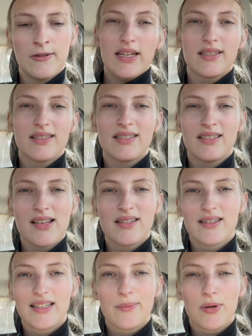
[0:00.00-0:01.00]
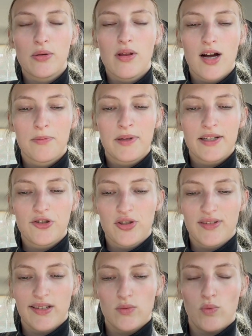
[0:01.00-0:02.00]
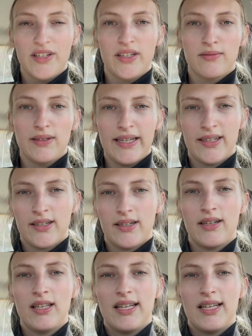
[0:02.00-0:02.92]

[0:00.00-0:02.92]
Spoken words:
It doesn't say prologue, but it just says 1 year later.